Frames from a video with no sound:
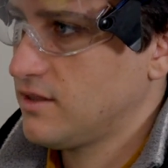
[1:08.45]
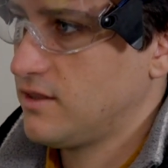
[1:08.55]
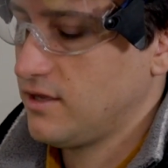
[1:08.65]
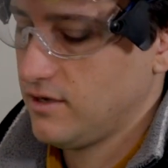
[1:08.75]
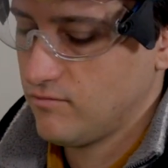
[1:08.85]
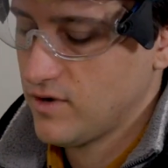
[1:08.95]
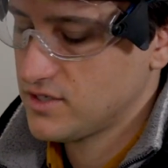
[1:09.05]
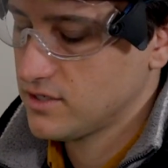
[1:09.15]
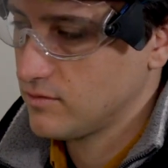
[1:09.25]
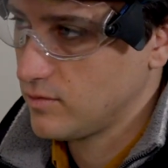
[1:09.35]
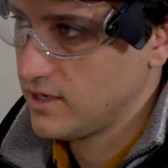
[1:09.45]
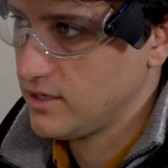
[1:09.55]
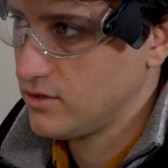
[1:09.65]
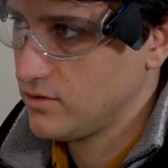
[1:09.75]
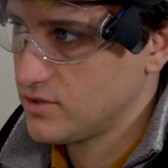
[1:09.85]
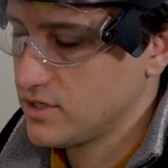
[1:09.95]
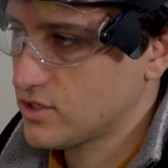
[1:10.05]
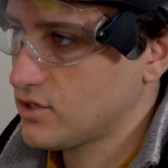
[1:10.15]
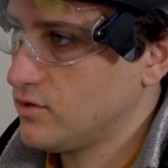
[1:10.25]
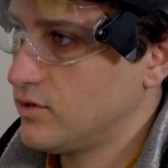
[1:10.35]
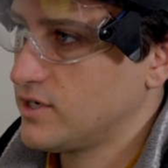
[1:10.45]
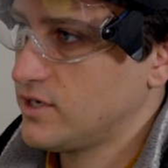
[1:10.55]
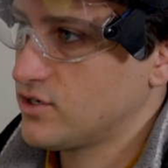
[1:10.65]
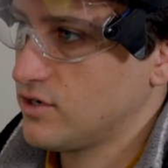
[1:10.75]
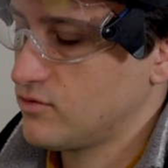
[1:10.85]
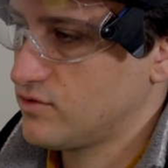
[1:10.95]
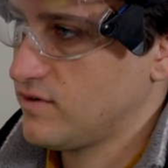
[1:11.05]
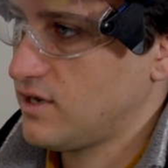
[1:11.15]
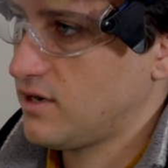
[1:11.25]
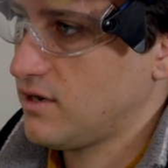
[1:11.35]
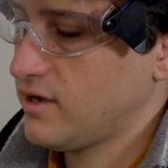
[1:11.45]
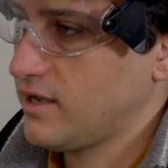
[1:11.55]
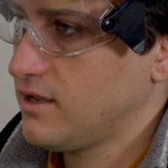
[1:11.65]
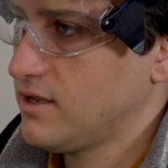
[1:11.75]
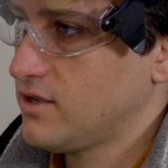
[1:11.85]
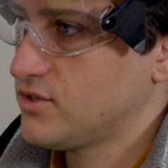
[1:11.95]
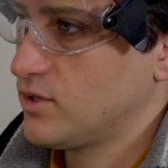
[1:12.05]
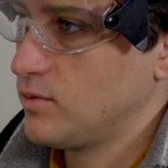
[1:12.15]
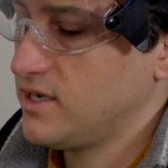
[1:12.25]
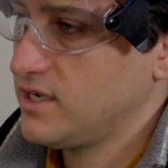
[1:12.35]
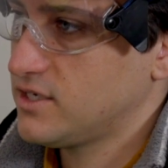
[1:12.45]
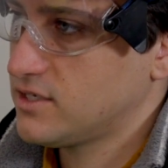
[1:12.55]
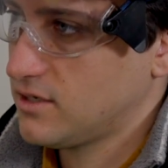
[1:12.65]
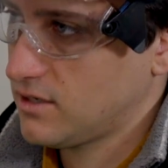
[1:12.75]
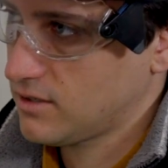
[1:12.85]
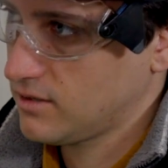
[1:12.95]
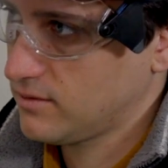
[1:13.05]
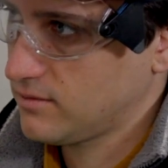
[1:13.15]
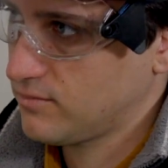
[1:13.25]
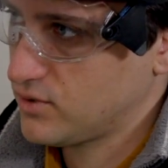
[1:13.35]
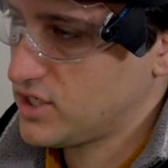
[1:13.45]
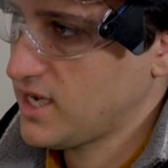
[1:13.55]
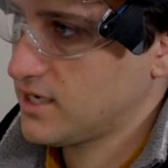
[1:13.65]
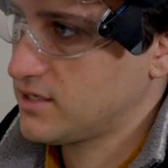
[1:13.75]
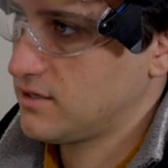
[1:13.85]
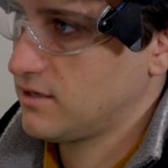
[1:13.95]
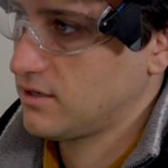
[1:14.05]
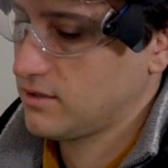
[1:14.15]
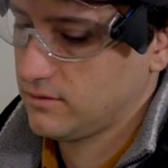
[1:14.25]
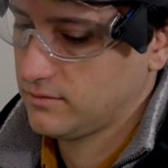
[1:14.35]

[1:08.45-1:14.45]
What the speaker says: The resin that we use is cured under ultraviolet light, so we need to protect the